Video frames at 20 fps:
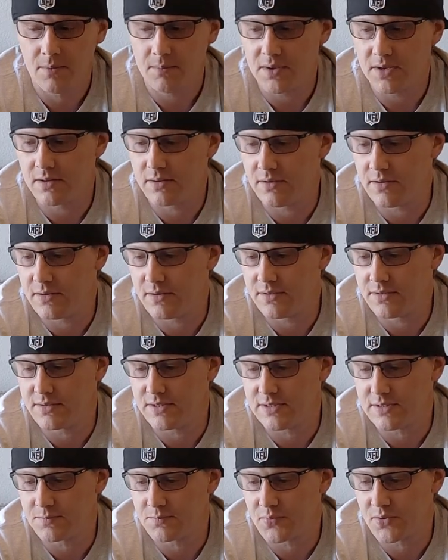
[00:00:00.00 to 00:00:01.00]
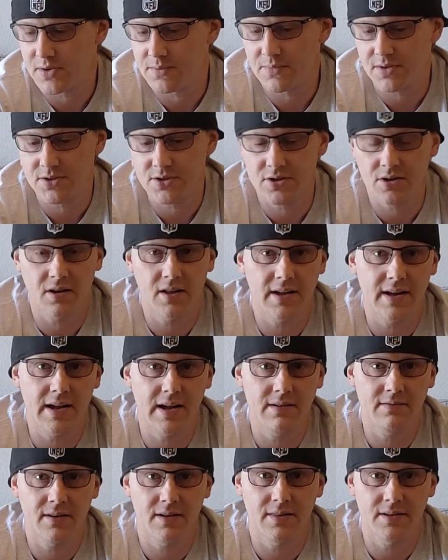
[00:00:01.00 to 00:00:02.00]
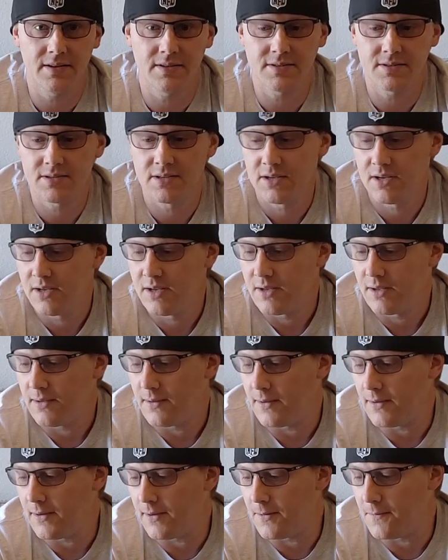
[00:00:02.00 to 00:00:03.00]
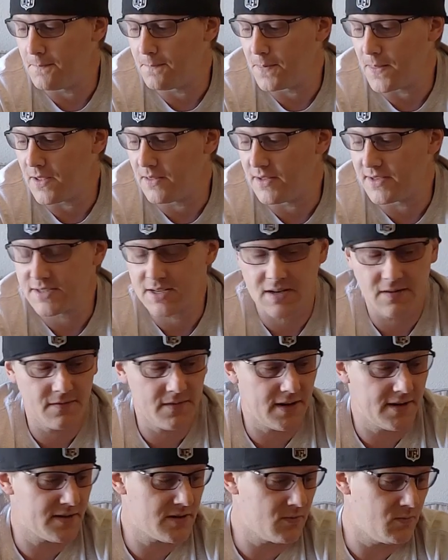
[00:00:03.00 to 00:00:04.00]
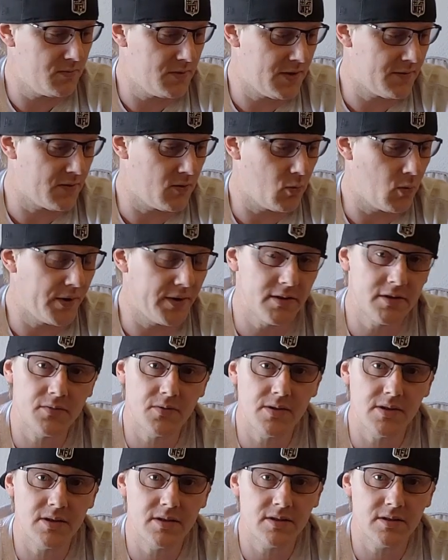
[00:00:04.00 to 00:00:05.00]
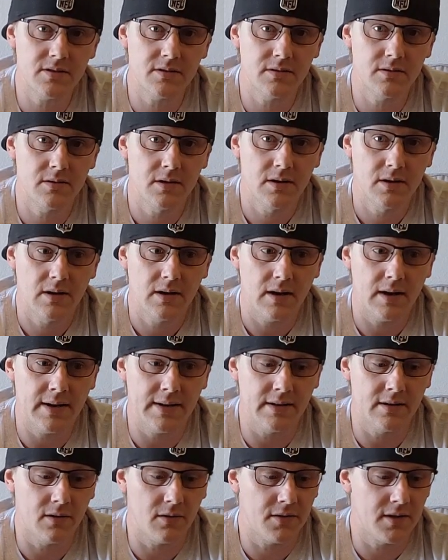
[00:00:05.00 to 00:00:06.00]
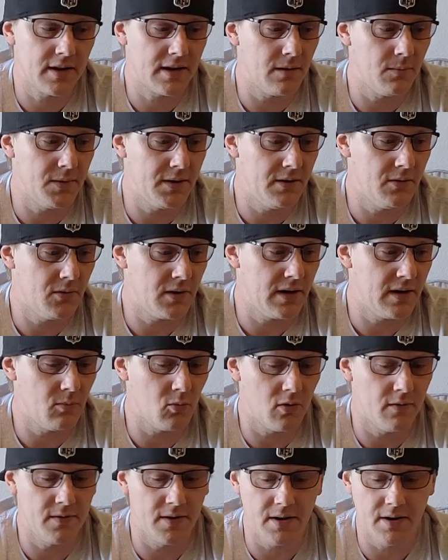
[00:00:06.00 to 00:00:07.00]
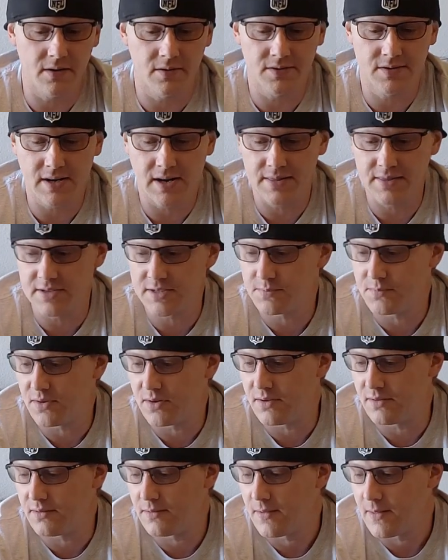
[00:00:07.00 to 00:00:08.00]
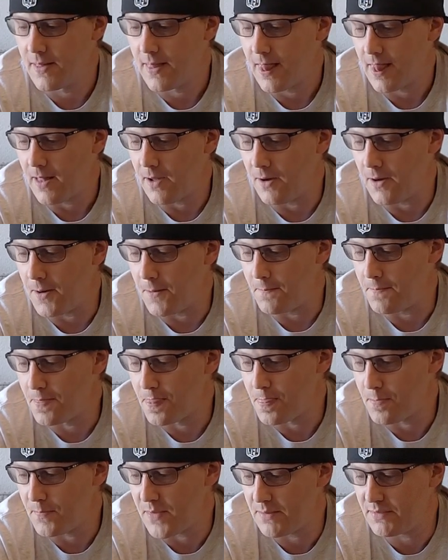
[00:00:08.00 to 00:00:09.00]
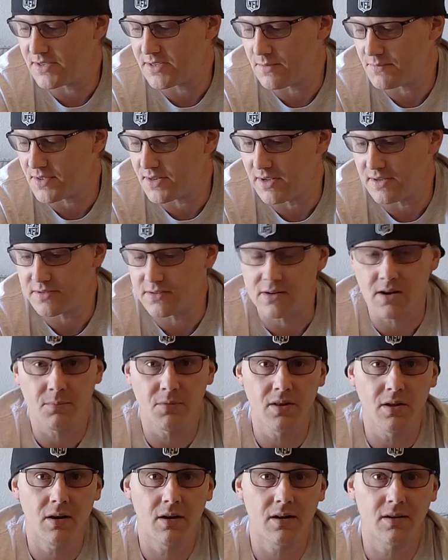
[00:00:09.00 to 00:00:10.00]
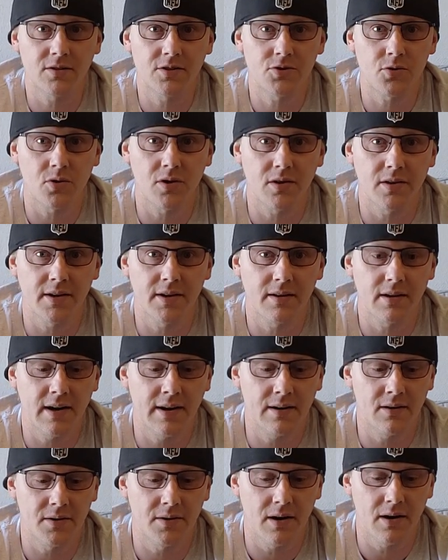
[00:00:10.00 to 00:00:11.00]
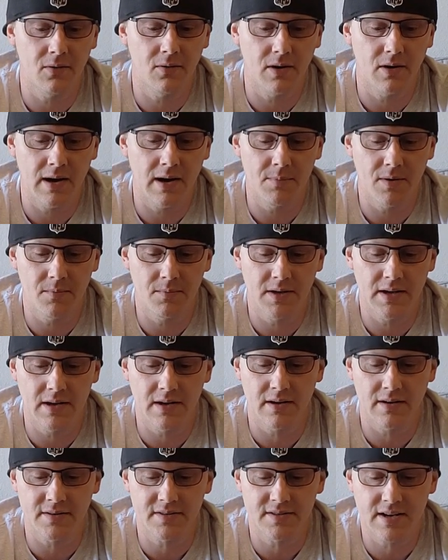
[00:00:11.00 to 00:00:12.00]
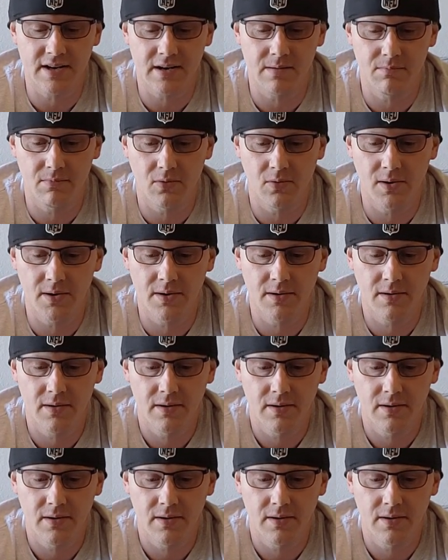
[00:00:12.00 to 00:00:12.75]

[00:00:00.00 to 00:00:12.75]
because that's pretty much all I have on this. Unless I can find some different wheels for this, I don't think I'll be doing any more videos on this, but maybe something else will come along shortly. I don't know. I might be getting a second board.